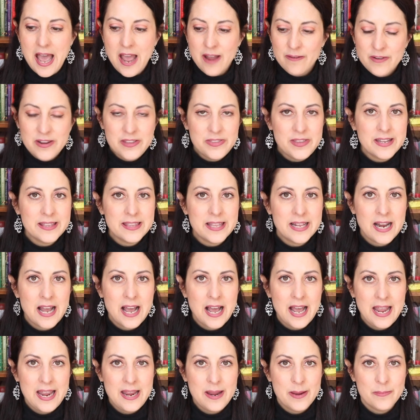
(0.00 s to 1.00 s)
everything that
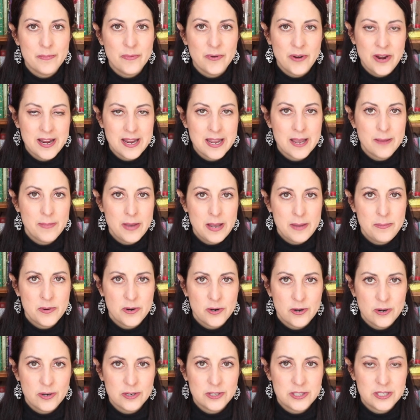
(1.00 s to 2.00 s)
I bring in my
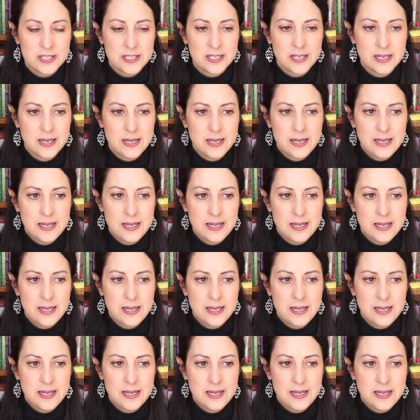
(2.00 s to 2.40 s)
purse